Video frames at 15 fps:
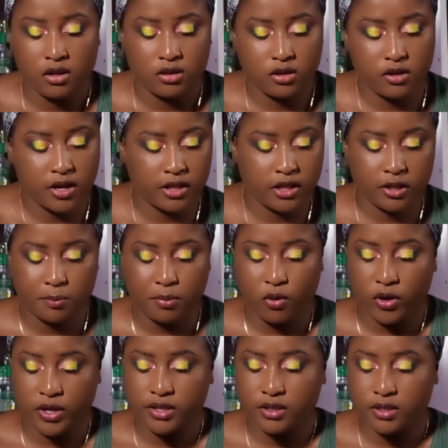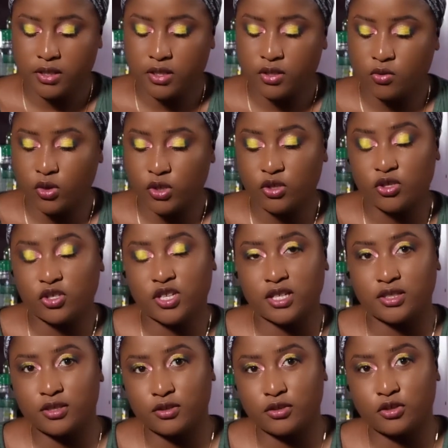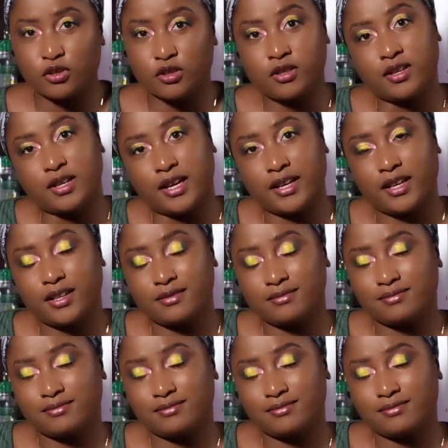So at this point, this is what your shadows should look like.